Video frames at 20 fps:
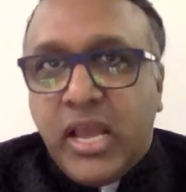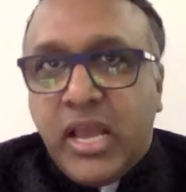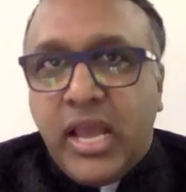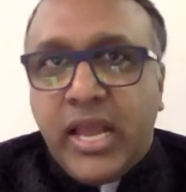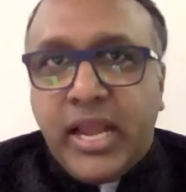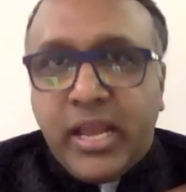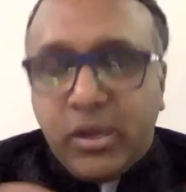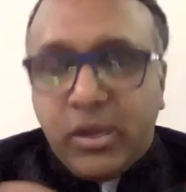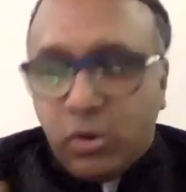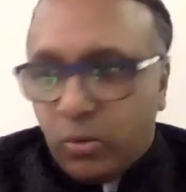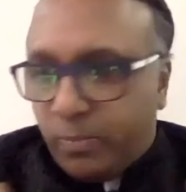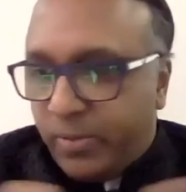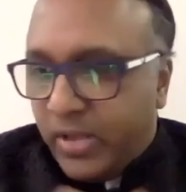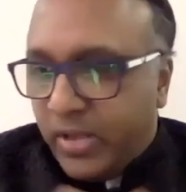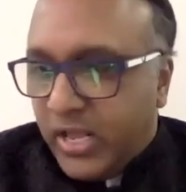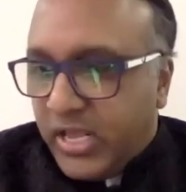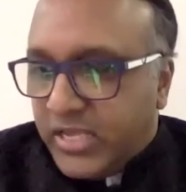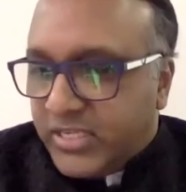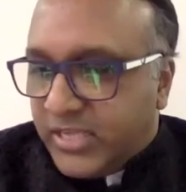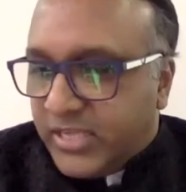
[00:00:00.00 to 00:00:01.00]
And I hope
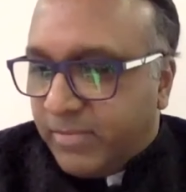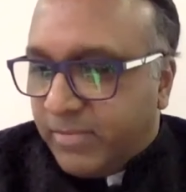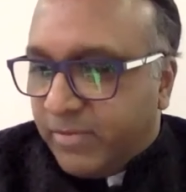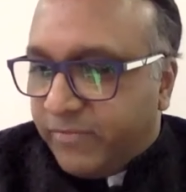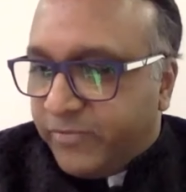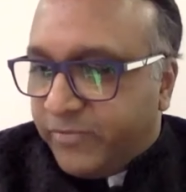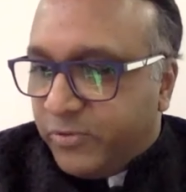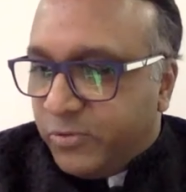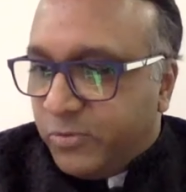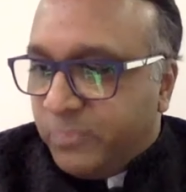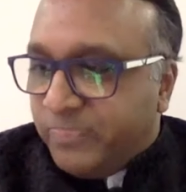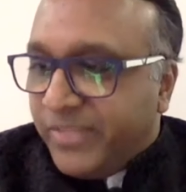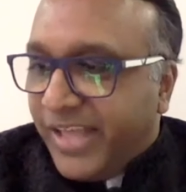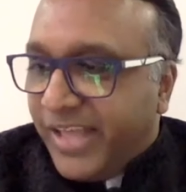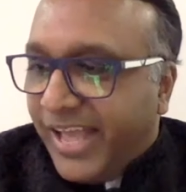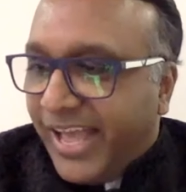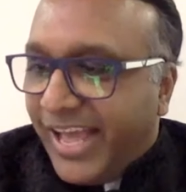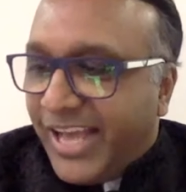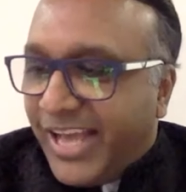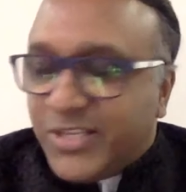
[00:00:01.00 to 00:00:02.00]
some of you
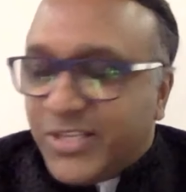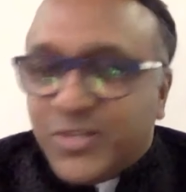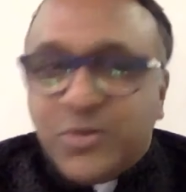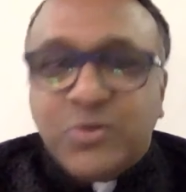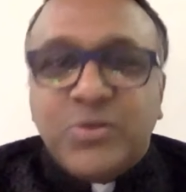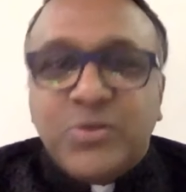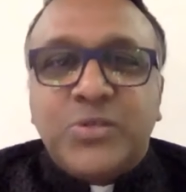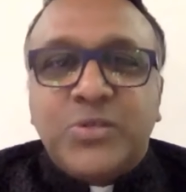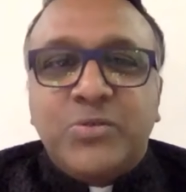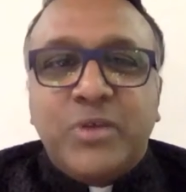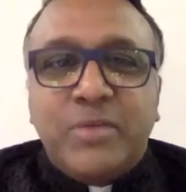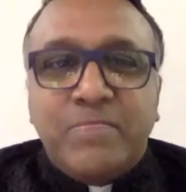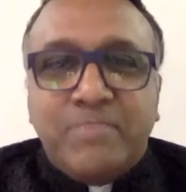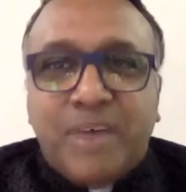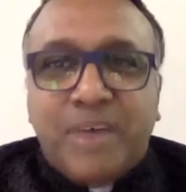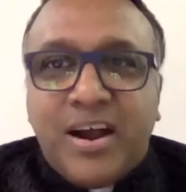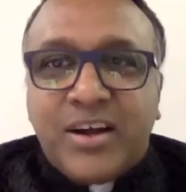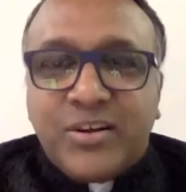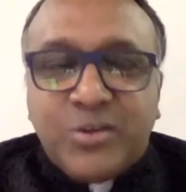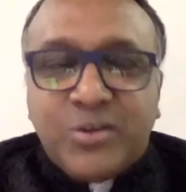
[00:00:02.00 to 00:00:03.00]
chose to
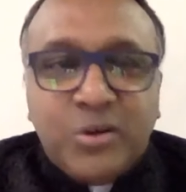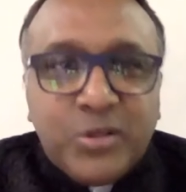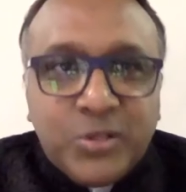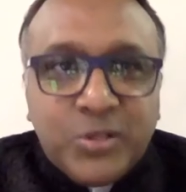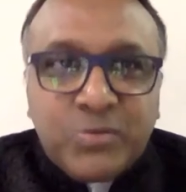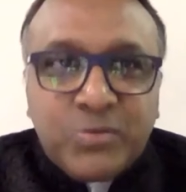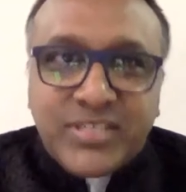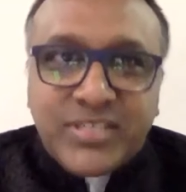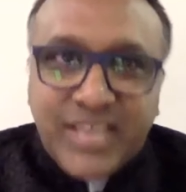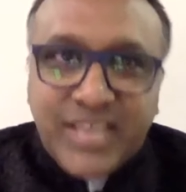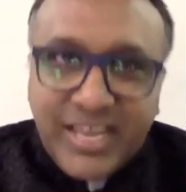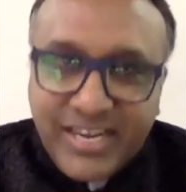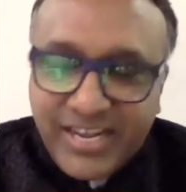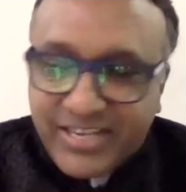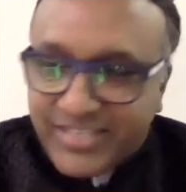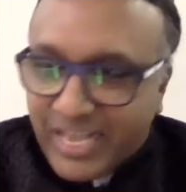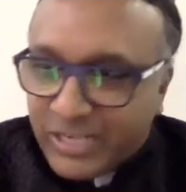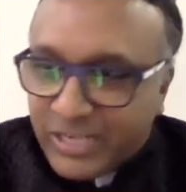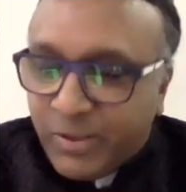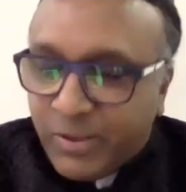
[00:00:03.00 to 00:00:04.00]
embark on those careers as